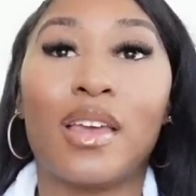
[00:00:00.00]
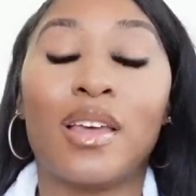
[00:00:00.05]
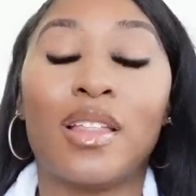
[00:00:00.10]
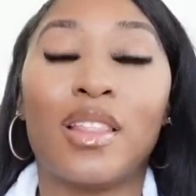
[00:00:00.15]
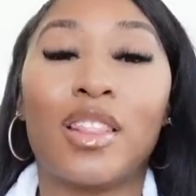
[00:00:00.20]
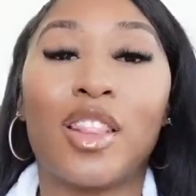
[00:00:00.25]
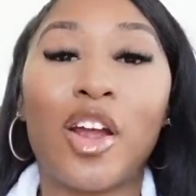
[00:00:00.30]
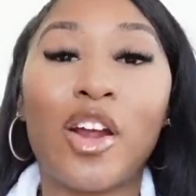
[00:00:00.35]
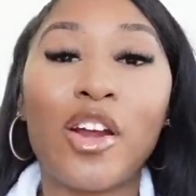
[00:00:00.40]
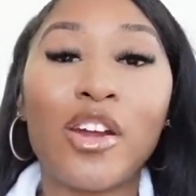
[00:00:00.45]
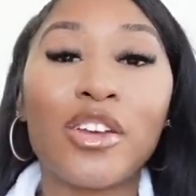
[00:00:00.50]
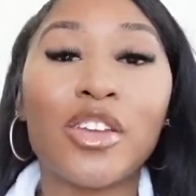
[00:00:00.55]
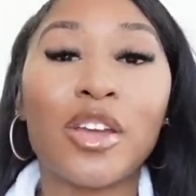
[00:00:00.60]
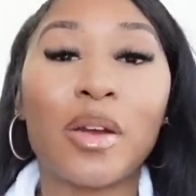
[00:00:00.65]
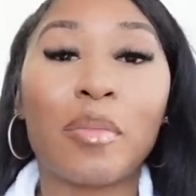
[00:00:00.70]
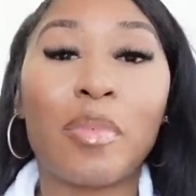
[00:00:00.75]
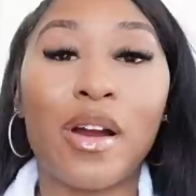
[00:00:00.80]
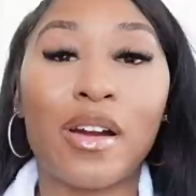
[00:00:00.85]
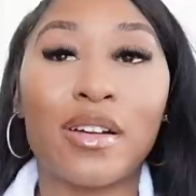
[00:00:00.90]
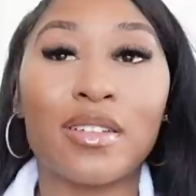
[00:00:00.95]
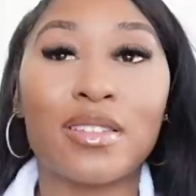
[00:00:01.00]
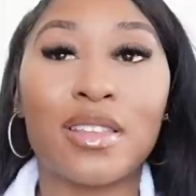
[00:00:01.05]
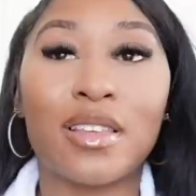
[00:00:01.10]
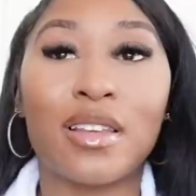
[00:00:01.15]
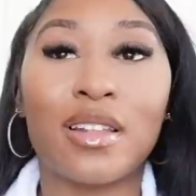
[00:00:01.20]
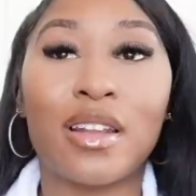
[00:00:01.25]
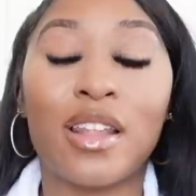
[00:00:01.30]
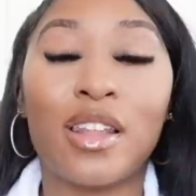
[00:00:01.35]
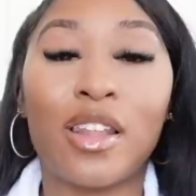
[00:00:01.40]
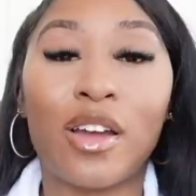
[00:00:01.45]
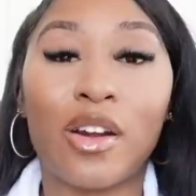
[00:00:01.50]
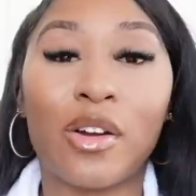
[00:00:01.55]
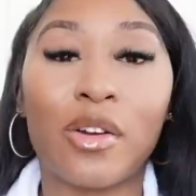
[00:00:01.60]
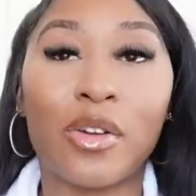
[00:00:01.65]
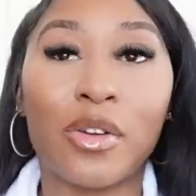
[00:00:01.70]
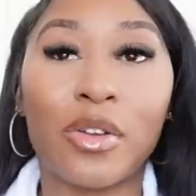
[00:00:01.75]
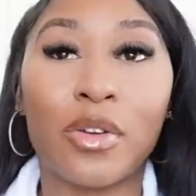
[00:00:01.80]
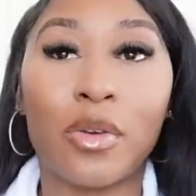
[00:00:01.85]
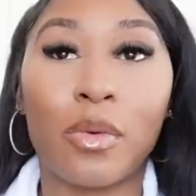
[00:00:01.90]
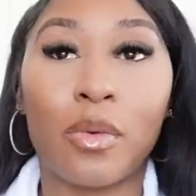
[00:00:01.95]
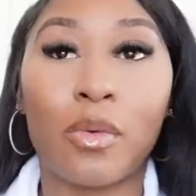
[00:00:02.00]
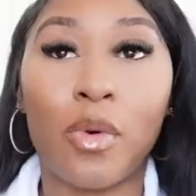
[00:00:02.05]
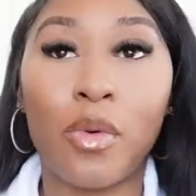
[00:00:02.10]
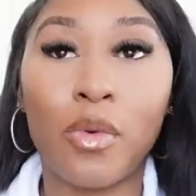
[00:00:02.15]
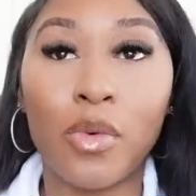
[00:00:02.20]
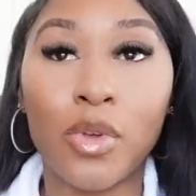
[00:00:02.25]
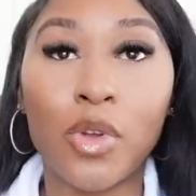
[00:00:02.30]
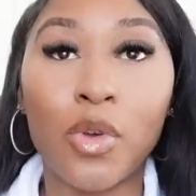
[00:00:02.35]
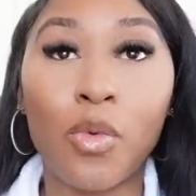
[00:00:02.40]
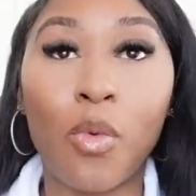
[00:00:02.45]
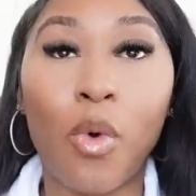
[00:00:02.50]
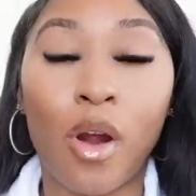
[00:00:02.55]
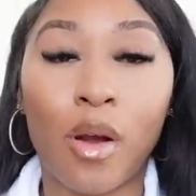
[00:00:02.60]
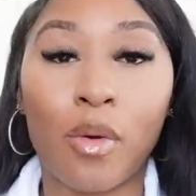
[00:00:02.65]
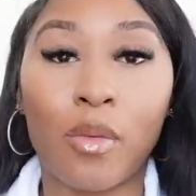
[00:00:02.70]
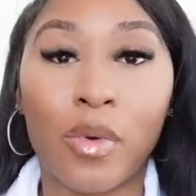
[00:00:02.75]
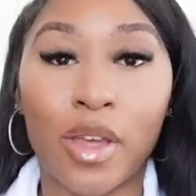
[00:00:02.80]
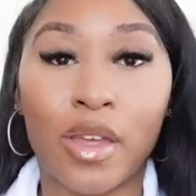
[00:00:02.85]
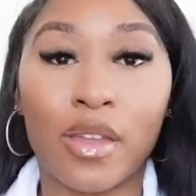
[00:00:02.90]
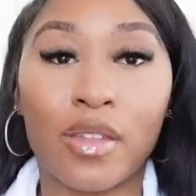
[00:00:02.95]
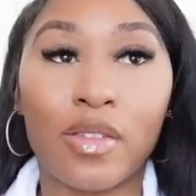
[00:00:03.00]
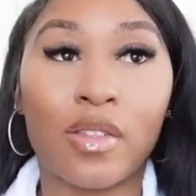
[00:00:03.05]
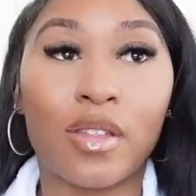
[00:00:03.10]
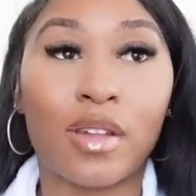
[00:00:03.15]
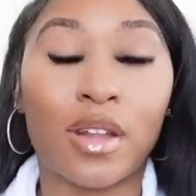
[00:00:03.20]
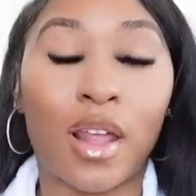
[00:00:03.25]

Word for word: learn your person and learn who you who you are with.